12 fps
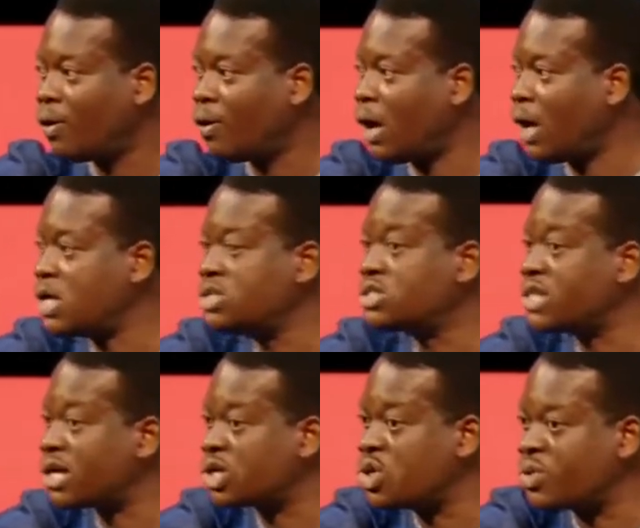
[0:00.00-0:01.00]
And
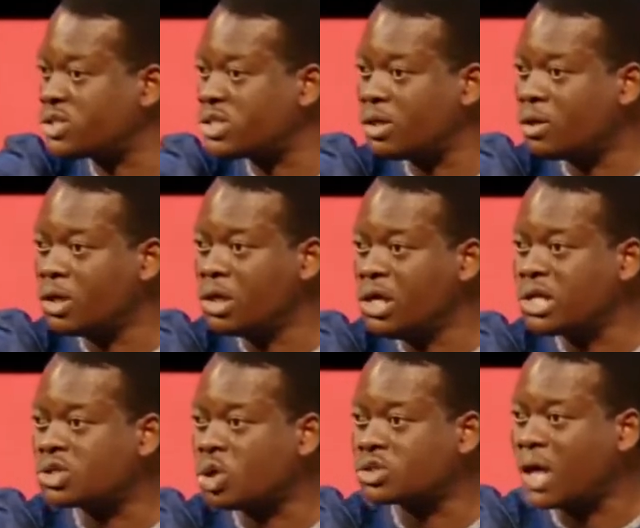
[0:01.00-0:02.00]
insecurity
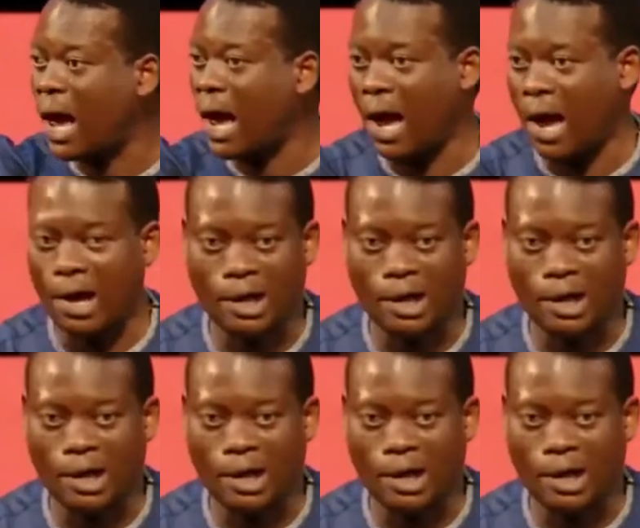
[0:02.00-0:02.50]
hit us hard.